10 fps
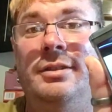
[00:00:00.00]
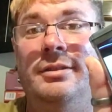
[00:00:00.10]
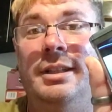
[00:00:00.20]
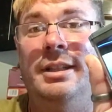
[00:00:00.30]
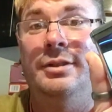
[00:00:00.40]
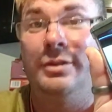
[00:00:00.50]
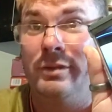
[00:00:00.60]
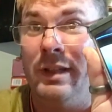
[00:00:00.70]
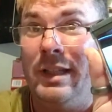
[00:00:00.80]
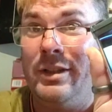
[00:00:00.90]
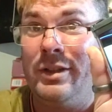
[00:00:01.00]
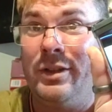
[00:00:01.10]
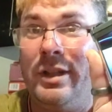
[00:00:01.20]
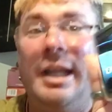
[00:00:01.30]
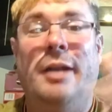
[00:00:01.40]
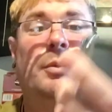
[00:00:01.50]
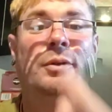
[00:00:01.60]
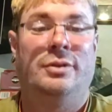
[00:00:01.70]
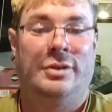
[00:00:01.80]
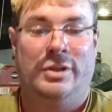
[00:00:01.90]
The little screen is good. The
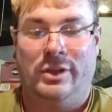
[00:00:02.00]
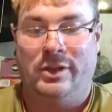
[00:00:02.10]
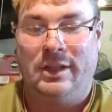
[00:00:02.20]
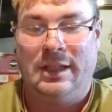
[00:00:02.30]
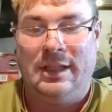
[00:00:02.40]
keyboard's good.